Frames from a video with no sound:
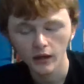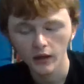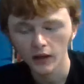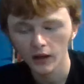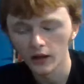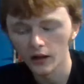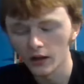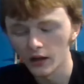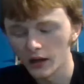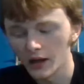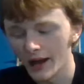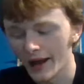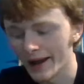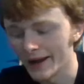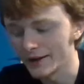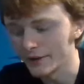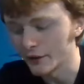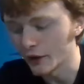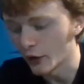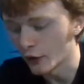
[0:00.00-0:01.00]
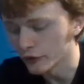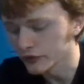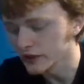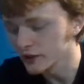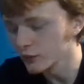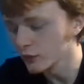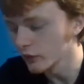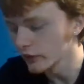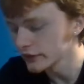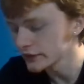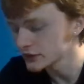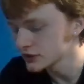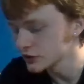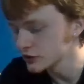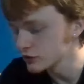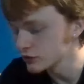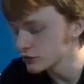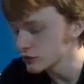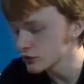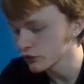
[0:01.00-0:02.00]
I only want to
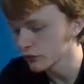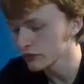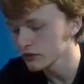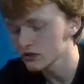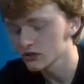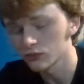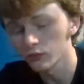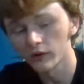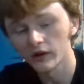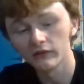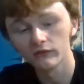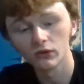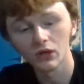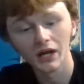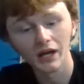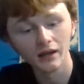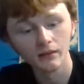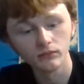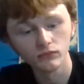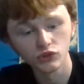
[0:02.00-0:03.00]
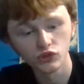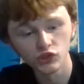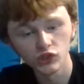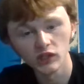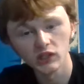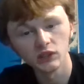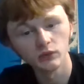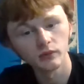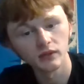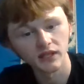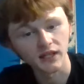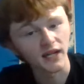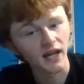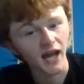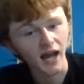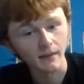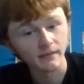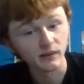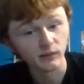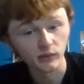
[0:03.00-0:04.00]
do shorts whenever I am genuinely
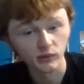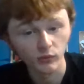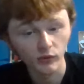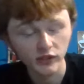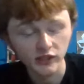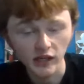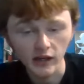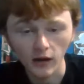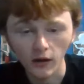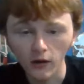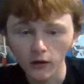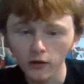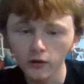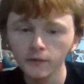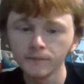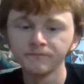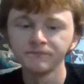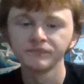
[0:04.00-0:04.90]
happy with what they are,